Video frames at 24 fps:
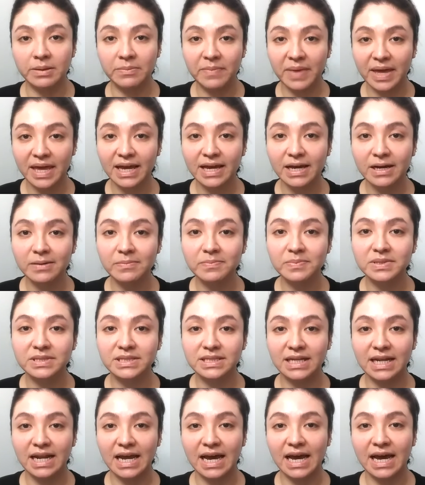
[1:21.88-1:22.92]
The makeups
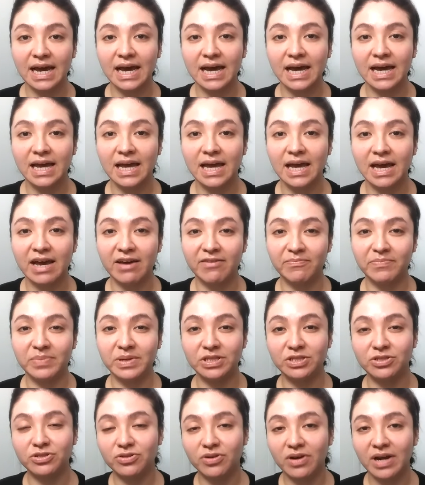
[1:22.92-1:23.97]
that I have
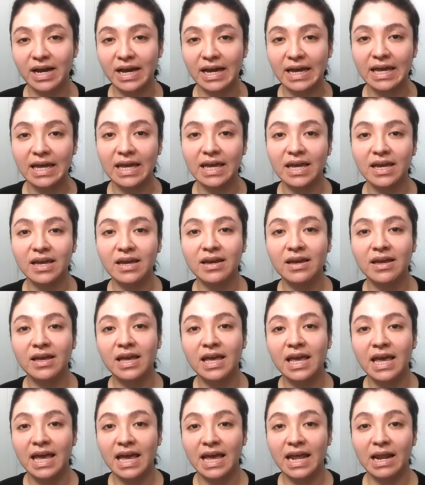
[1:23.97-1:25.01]
been trying
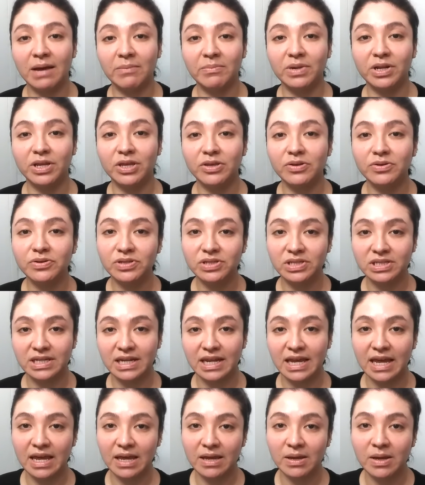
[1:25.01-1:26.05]
and I'm going to use
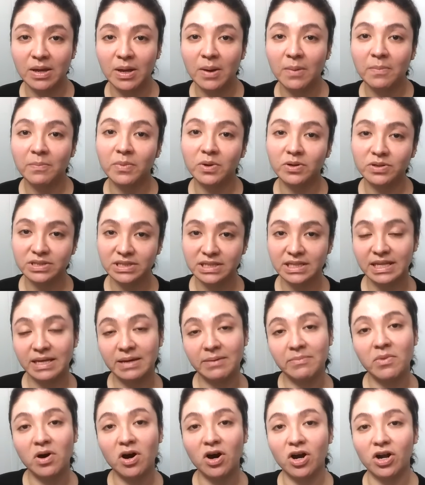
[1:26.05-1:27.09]
today, most of
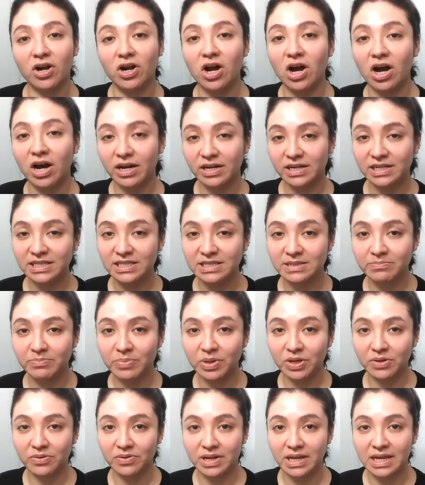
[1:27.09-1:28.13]
them are Honest
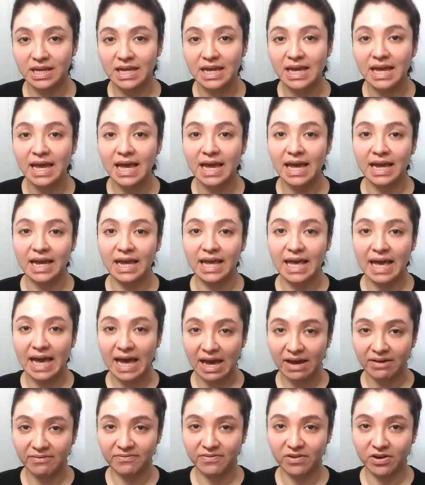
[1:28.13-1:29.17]
Beauty and
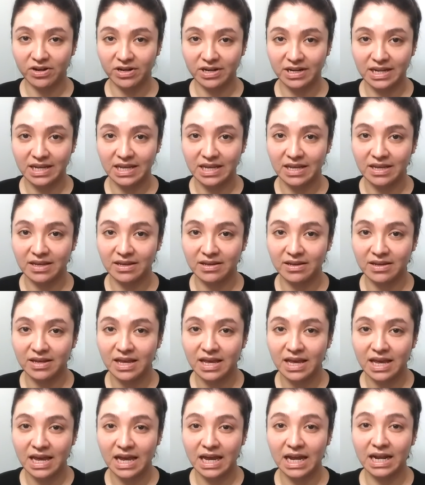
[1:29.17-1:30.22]
Kat Von D.
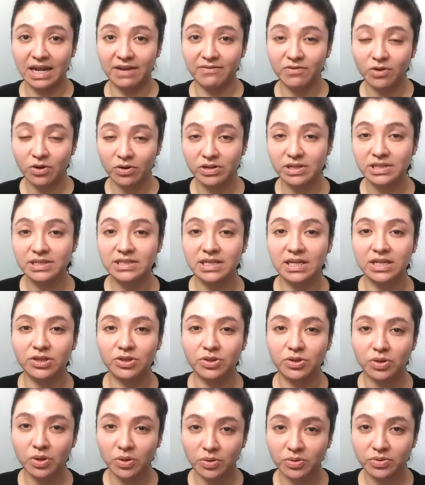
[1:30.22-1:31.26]
And I've noticed
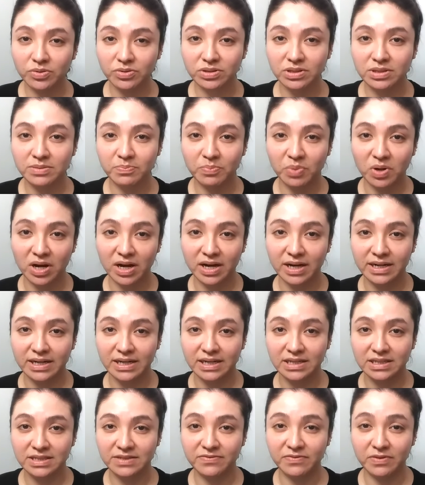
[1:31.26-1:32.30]
that those
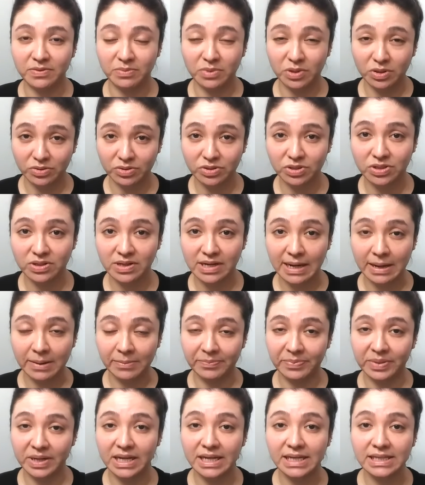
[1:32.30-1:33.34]
products from those two
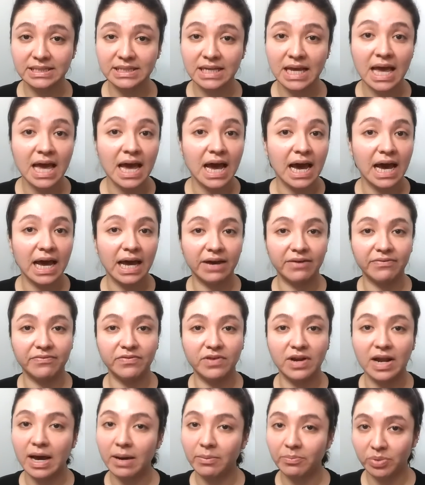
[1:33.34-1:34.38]
companies, I have
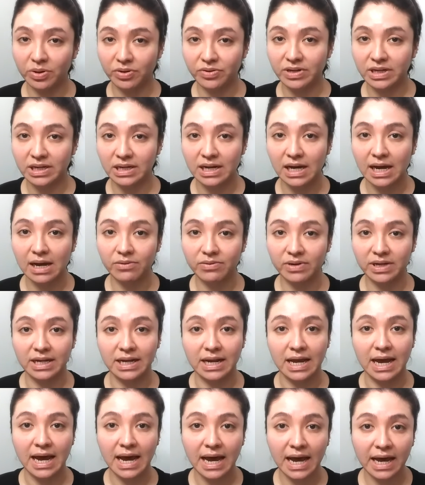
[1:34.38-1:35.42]
not broken out
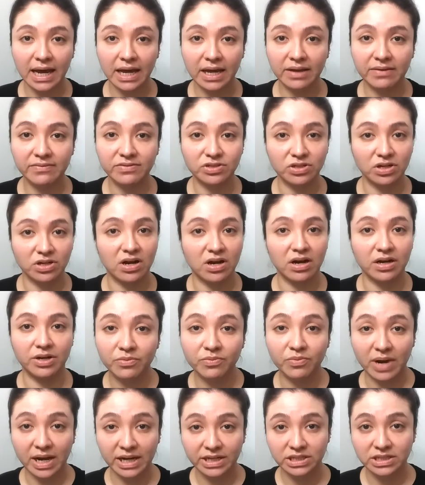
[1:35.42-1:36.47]
in hives or gotten
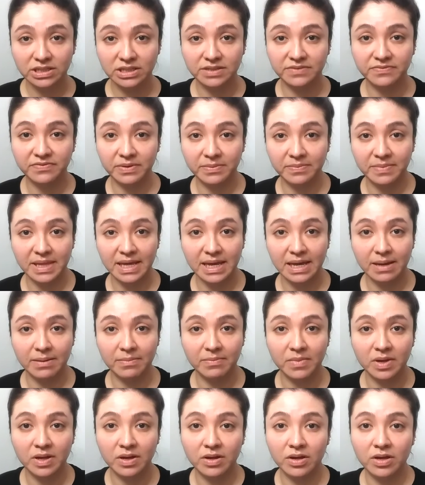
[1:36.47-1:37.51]
rashes from them.